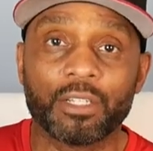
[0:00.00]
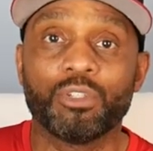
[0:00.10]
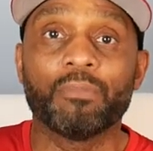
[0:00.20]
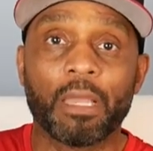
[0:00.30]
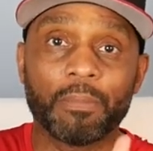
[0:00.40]

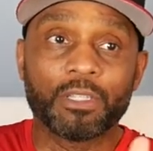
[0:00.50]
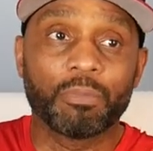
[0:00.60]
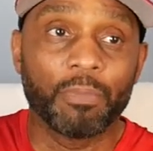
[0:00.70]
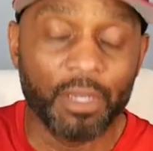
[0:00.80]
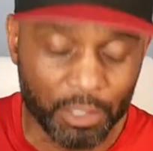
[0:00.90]
that you may be
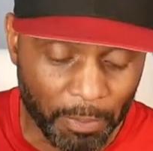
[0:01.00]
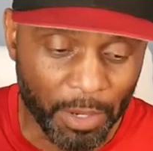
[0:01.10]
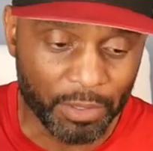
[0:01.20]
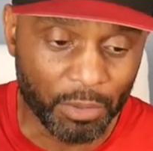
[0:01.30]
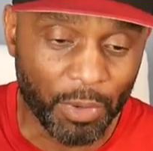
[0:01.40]

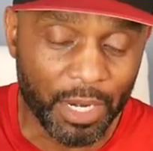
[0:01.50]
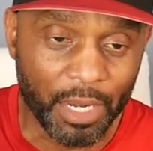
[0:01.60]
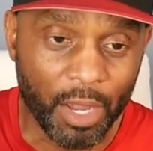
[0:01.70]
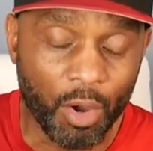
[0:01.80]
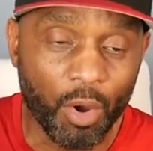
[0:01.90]
experiencing right
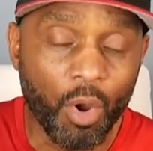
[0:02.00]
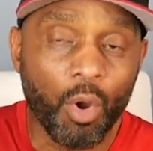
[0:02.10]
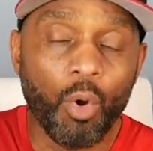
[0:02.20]
now